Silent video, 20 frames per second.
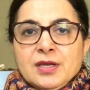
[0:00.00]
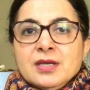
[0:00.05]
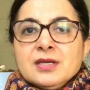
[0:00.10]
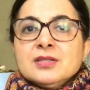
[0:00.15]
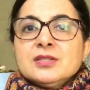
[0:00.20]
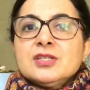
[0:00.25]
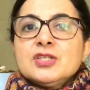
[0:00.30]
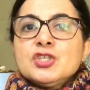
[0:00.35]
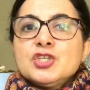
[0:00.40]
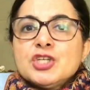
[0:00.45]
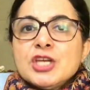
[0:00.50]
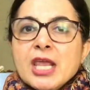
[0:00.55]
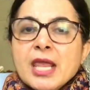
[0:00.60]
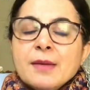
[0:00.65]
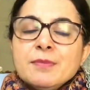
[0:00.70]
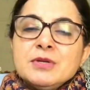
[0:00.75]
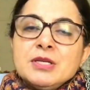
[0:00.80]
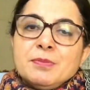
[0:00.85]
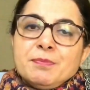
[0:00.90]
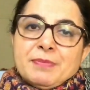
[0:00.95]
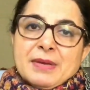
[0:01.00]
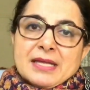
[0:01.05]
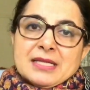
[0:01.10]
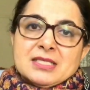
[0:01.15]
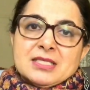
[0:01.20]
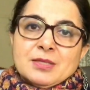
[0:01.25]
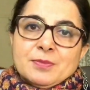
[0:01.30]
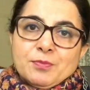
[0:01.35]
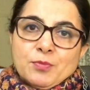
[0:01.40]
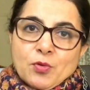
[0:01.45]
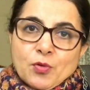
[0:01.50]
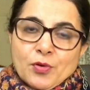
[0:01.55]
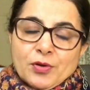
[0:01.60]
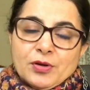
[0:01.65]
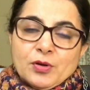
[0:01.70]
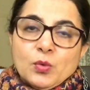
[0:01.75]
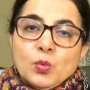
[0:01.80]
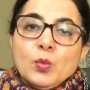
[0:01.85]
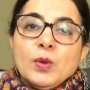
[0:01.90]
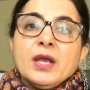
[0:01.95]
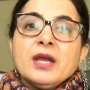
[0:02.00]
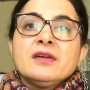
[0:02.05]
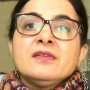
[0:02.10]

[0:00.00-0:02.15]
The shape depends upon where